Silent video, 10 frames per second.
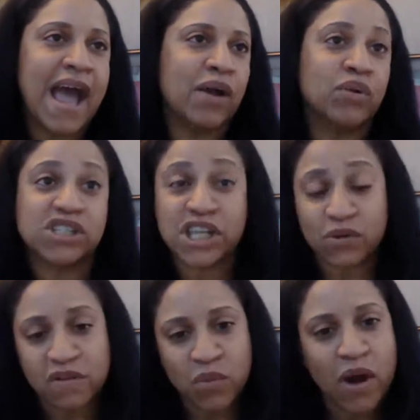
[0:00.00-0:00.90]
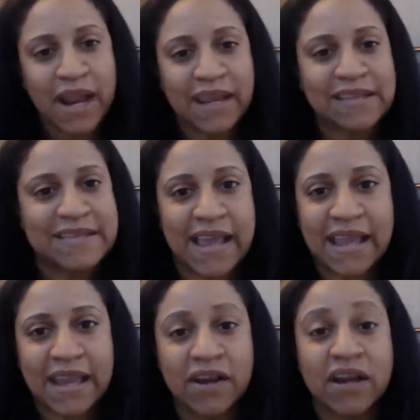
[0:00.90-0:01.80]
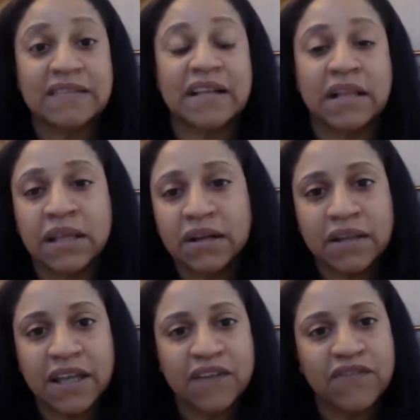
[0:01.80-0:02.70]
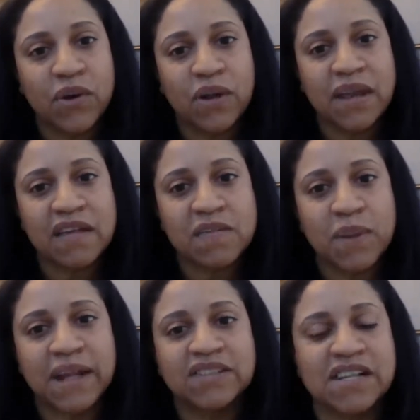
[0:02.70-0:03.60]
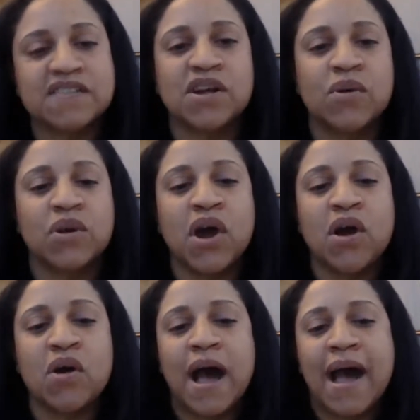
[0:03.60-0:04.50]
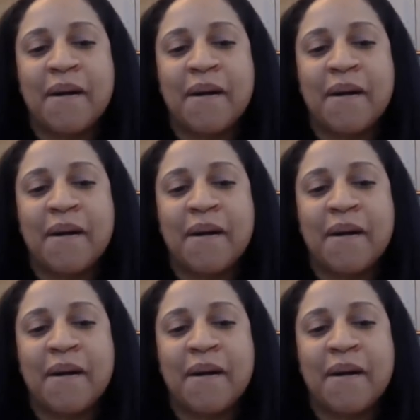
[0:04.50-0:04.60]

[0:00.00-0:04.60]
I wish there was more I can say here. It's clearly a focus, but I just don't know